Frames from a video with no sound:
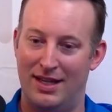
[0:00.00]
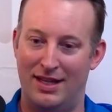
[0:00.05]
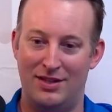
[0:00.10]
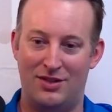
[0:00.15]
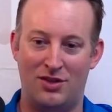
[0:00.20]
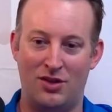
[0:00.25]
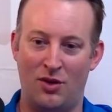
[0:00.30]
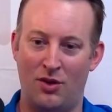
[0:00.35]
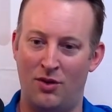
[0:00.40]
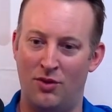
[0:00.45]
And
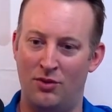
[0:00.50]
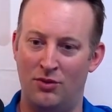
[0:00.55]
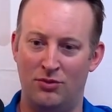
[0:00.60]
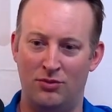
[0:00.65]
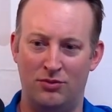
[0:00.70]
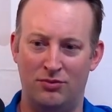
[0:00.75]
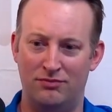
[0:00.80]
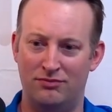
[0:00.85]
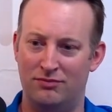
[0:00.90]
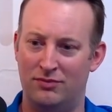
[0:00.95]
so
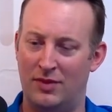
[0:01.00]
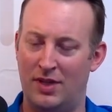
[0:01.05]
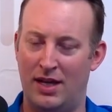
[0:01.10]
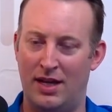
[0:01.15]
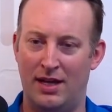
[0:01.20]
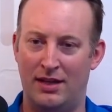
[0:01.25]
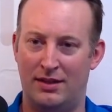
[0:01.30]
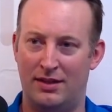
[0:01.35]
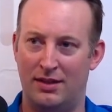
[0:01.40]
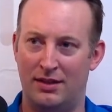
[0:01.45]

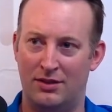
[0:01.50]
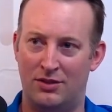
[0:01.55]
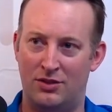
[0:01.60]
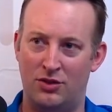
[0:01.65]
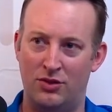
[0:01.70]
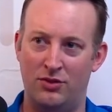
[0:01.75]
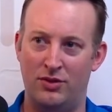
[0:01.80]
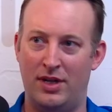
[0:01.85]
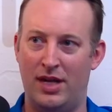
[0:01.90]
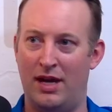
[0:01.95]
at the
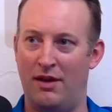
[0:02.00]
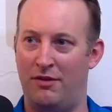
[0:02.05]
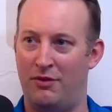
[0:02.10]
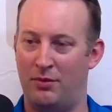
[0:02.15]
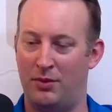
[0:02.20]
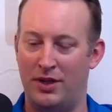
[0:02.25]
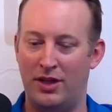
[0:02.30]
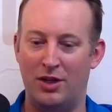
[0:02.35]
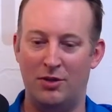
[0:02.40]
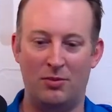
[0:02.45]
2.5,
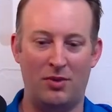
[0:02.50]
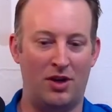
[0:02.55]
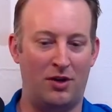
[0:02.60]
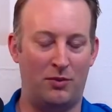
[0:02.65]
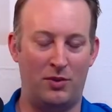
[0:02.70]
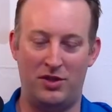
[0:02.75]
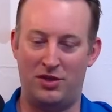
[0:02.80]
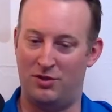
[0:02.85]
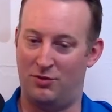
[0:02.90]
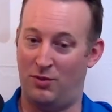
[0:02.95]
3 year mark,
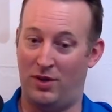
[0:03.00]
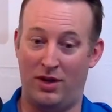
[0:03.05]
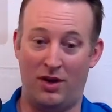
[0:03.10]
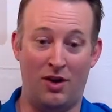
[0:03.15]
we just went